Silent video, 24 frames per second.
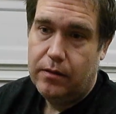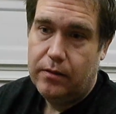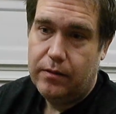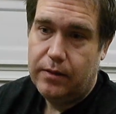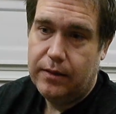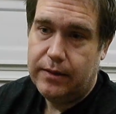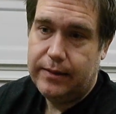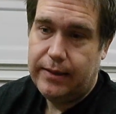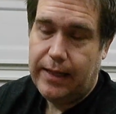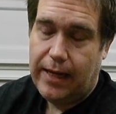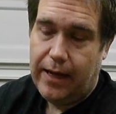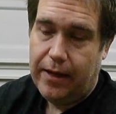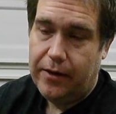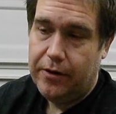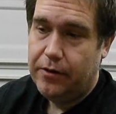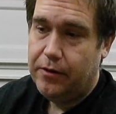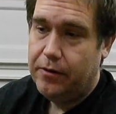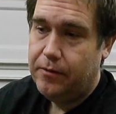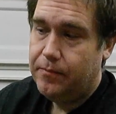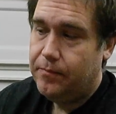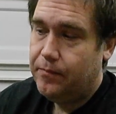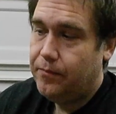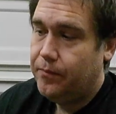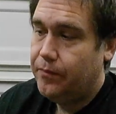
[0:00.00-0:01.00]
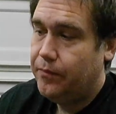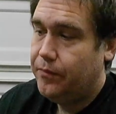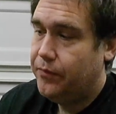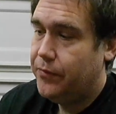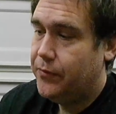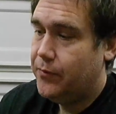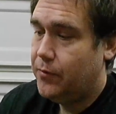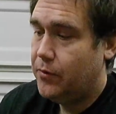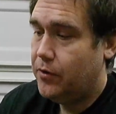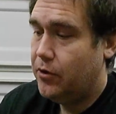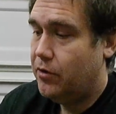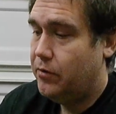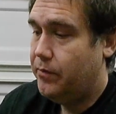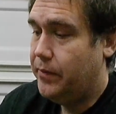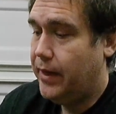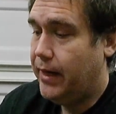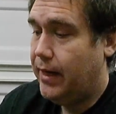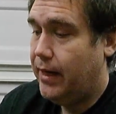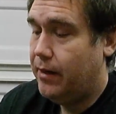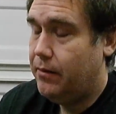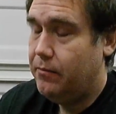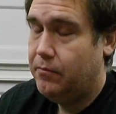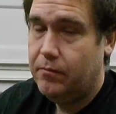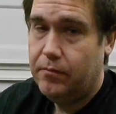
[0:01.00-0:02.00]
the stator will go
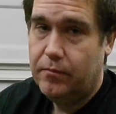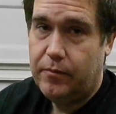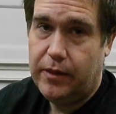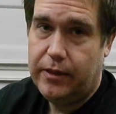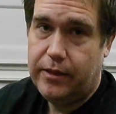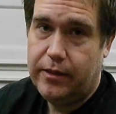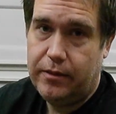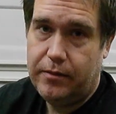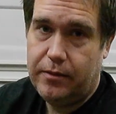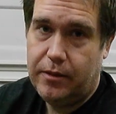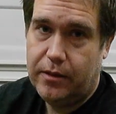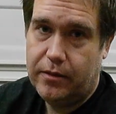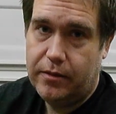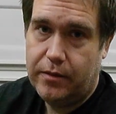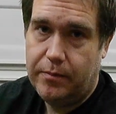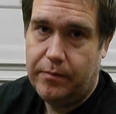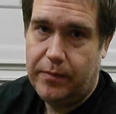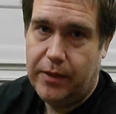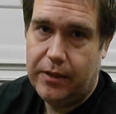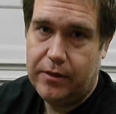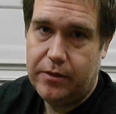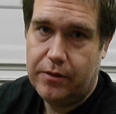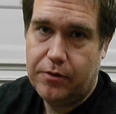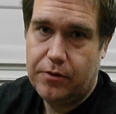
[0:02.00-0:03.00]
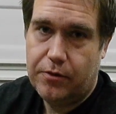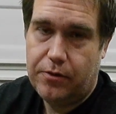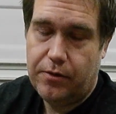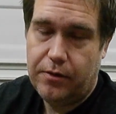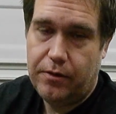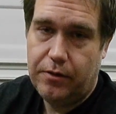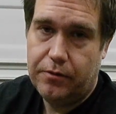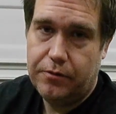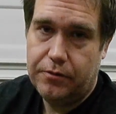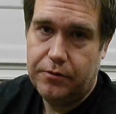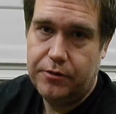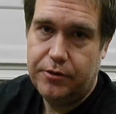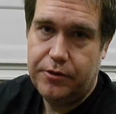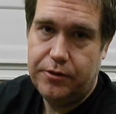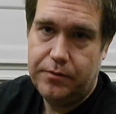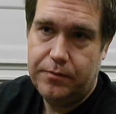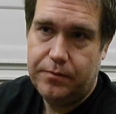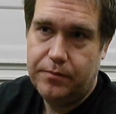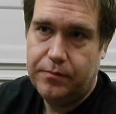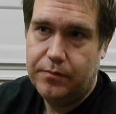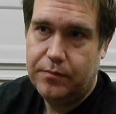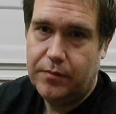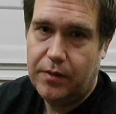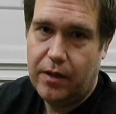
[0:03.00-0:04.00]
bad, which is just a bunch of coils
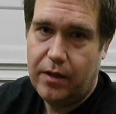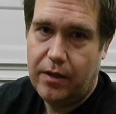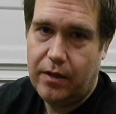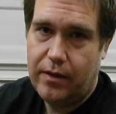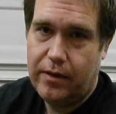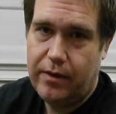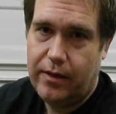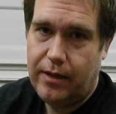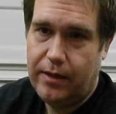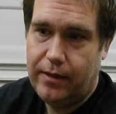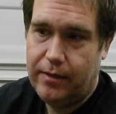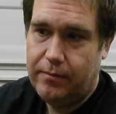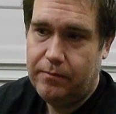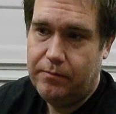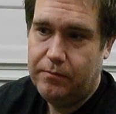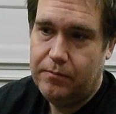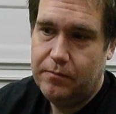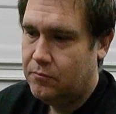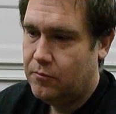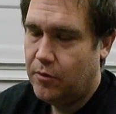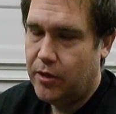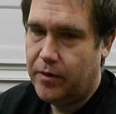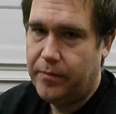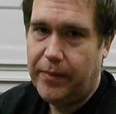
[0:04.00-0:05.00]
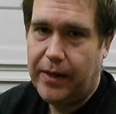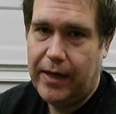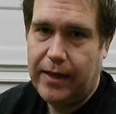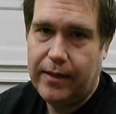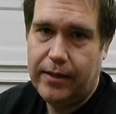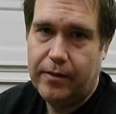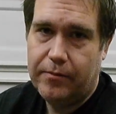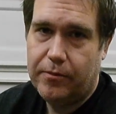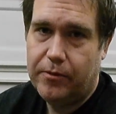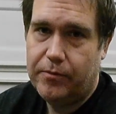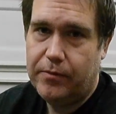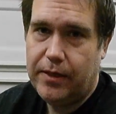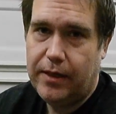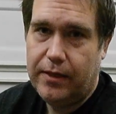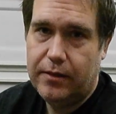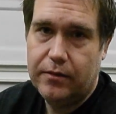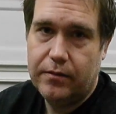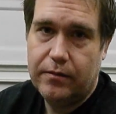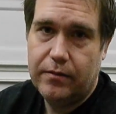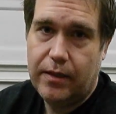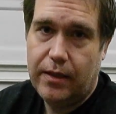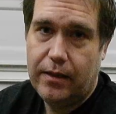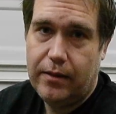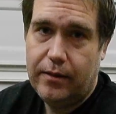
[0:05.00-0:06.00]
on a thing where a magnet rotates
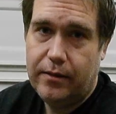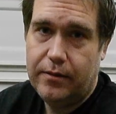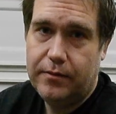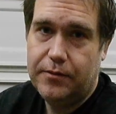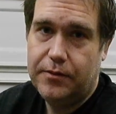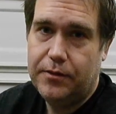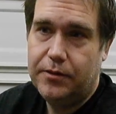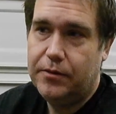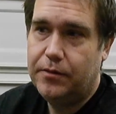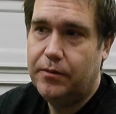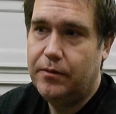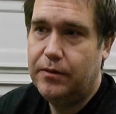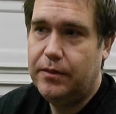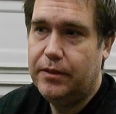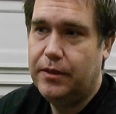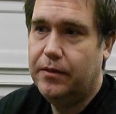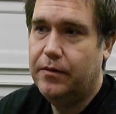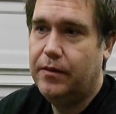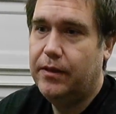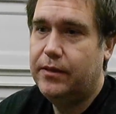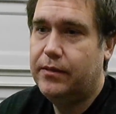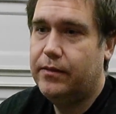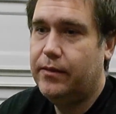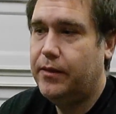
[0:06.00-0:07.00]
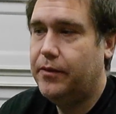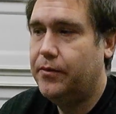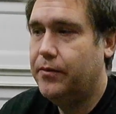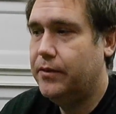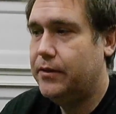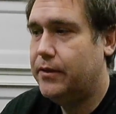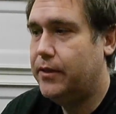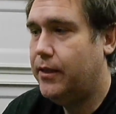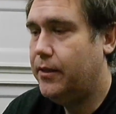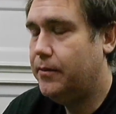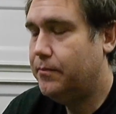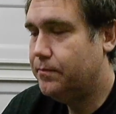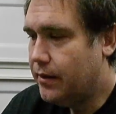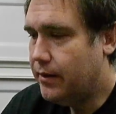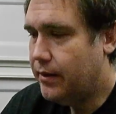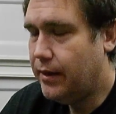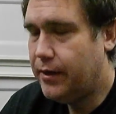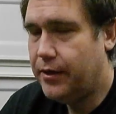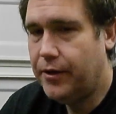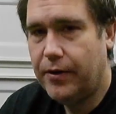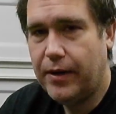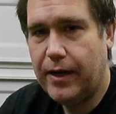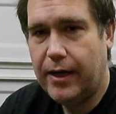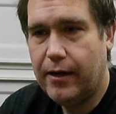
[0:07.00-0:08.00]
around it, so it generates electricity.
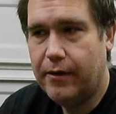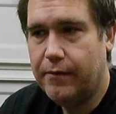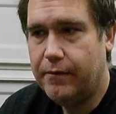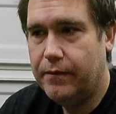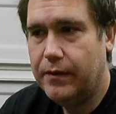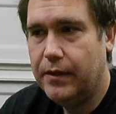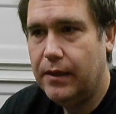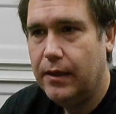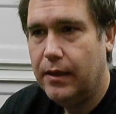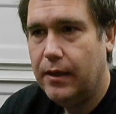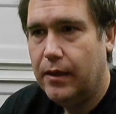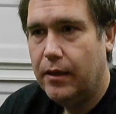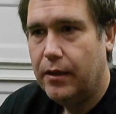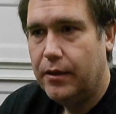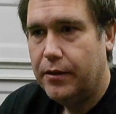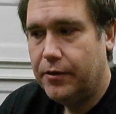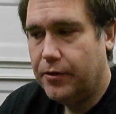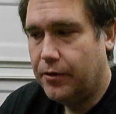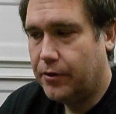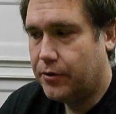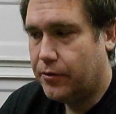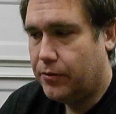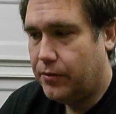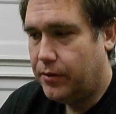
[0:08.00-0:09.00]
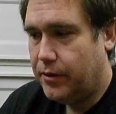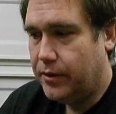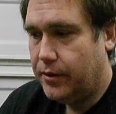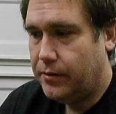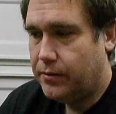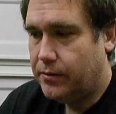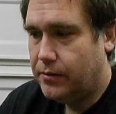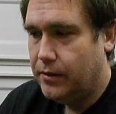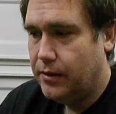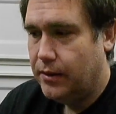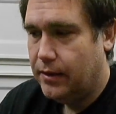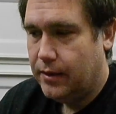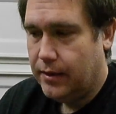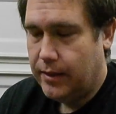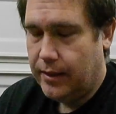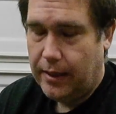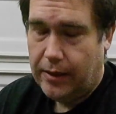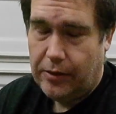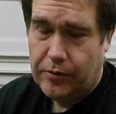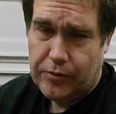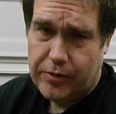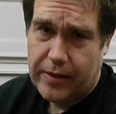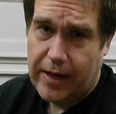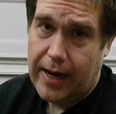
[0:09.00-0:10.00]
Then you have your coil.
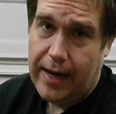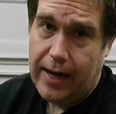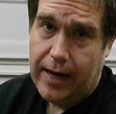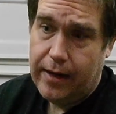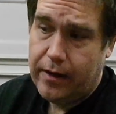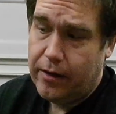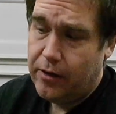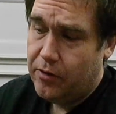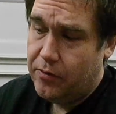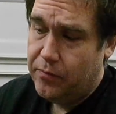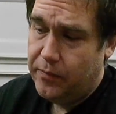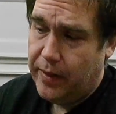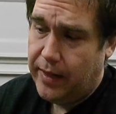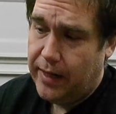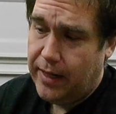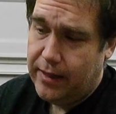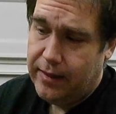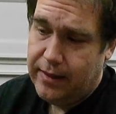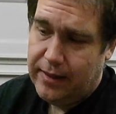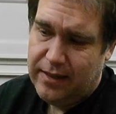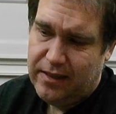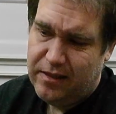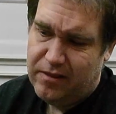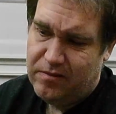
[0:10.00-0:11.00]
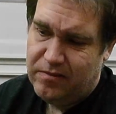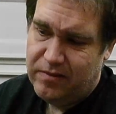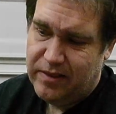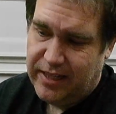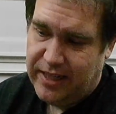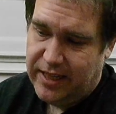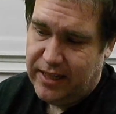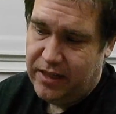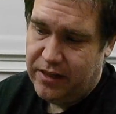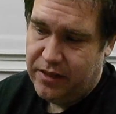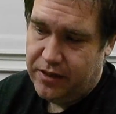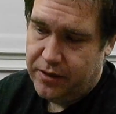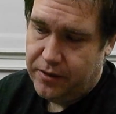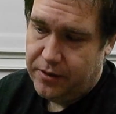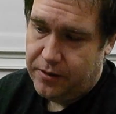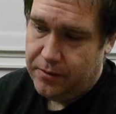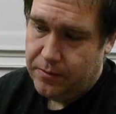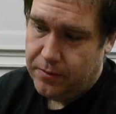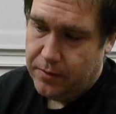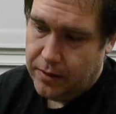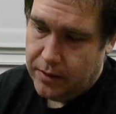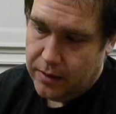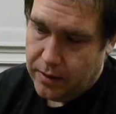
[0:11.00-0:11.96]
Those can go bad. They don't tend to